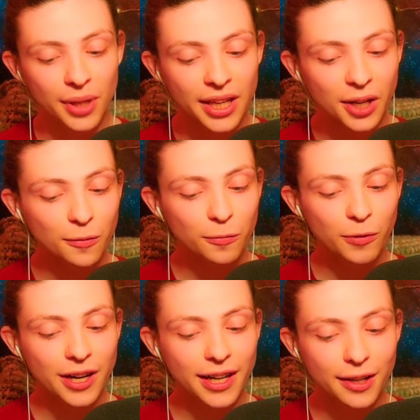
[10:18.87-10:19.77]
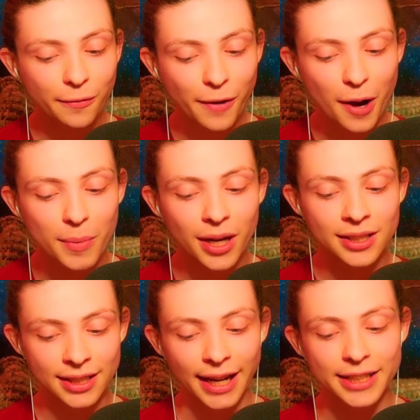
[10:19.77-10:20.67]
Being freed from
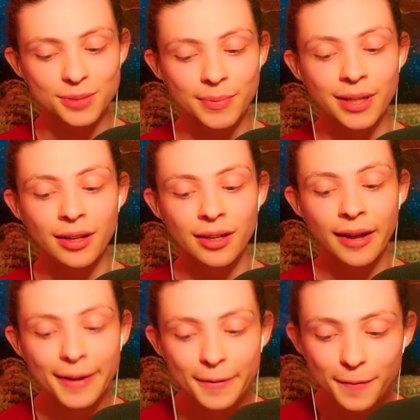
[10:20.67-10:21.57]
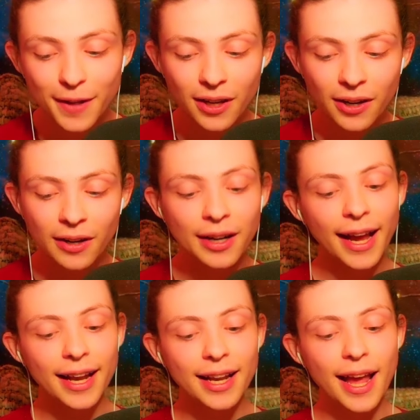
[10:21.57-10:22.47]
attachment, fear,
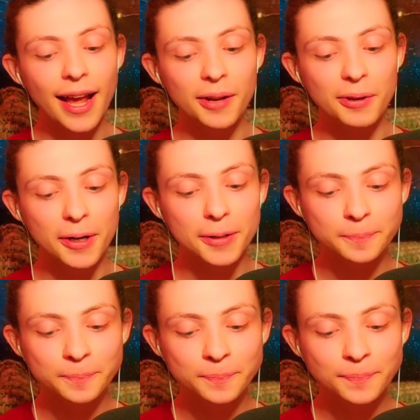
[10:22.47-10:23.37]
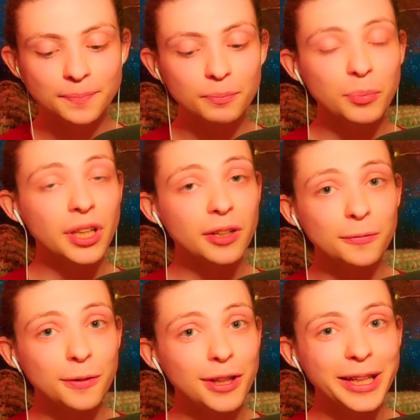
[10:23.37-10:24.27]
and anger,
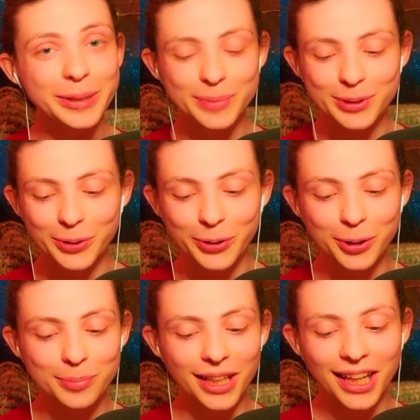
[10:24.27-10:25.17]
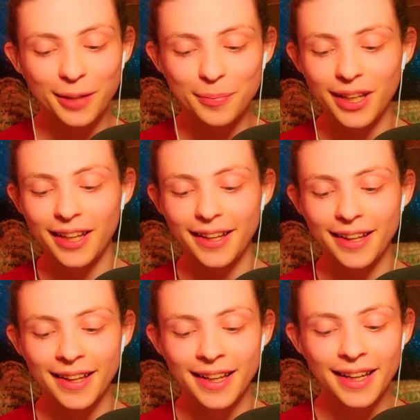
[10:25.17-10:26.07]
being fully absorbed in me,
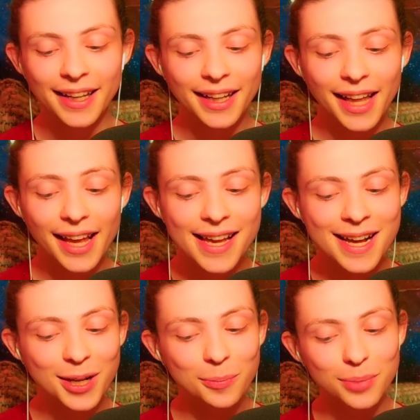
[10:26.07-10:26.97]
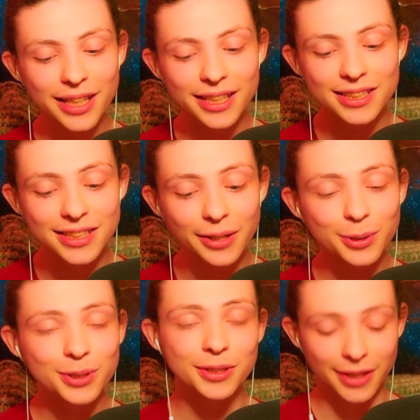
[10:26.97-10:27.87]
taking complete
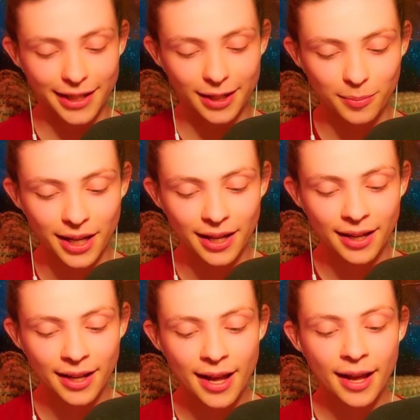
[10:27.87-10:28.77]
shelter in me,